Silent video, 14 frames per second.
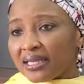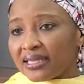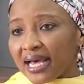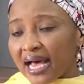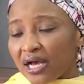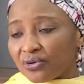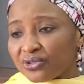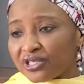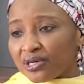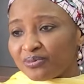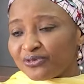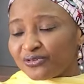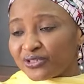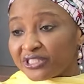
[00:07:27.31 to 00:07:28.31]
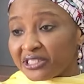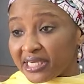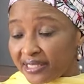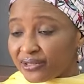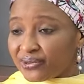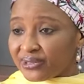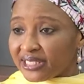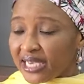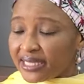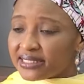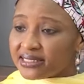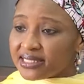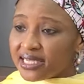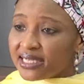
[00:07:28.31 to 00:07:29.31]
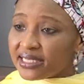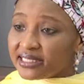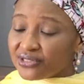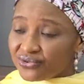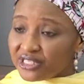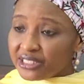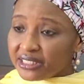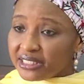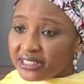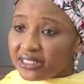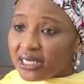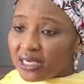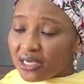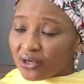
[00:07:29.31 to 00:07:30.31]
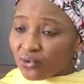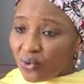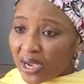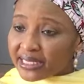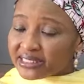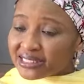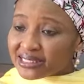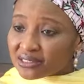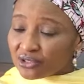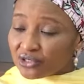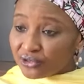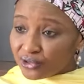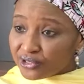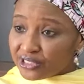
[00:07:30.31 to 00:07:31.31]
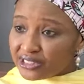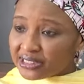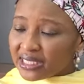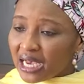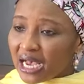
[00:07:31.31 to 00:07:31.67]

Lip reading: the outcome for childhood cancer is really quite good,